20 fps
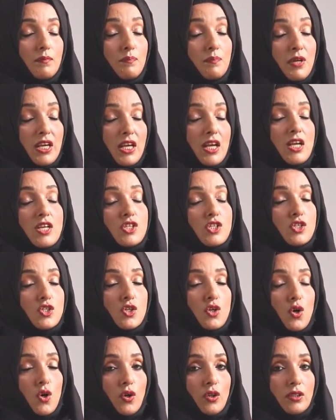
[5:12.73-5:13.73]

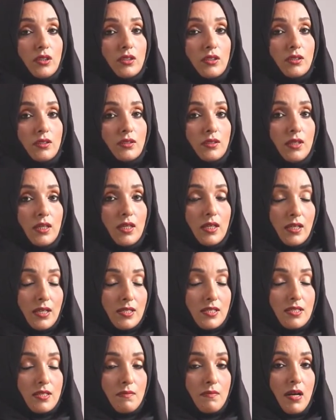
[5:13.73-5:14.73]
based on the
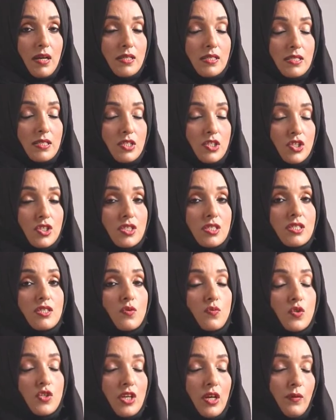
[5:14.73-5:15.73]

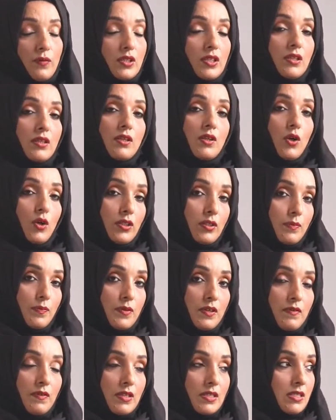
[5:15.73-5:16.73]
customizations which I've done on the
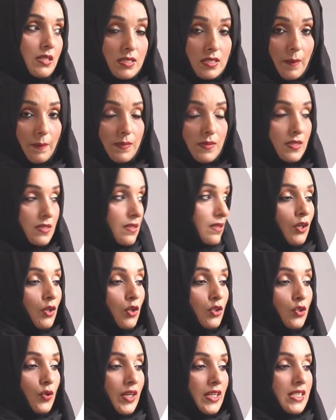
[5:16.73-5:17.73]
previous steps.
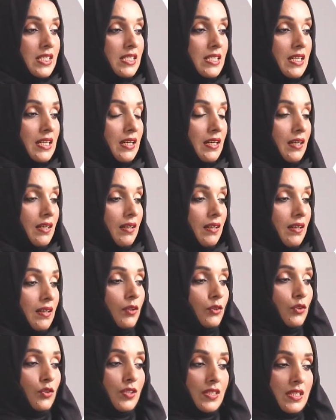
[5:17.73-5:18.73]
Now you can see,
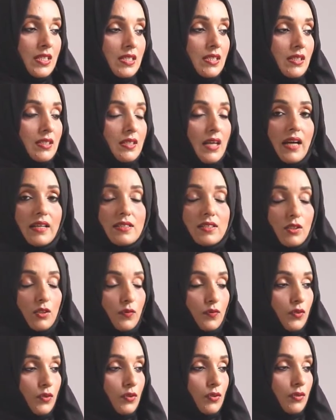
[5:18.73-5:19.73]
so this is the title
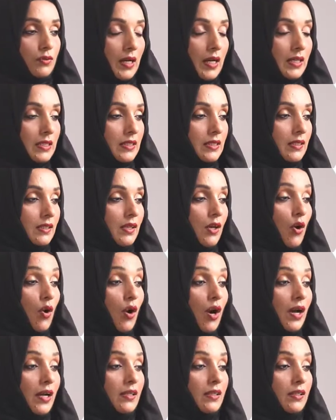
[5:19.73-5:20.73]
of the article,
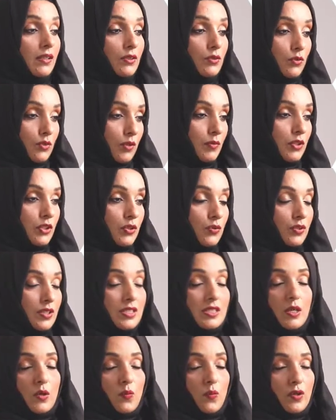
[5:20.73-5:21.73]
how I learned to troubleshoot the
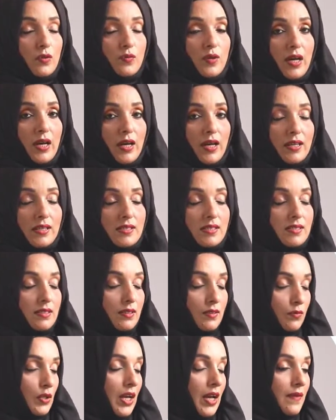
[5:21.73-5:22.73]
same one as
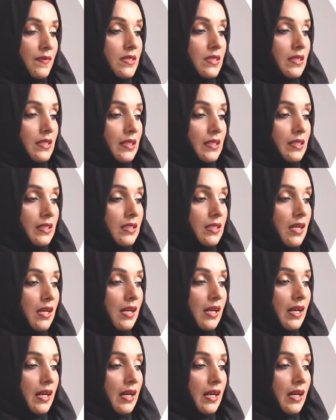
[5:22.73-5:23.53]
we have selected.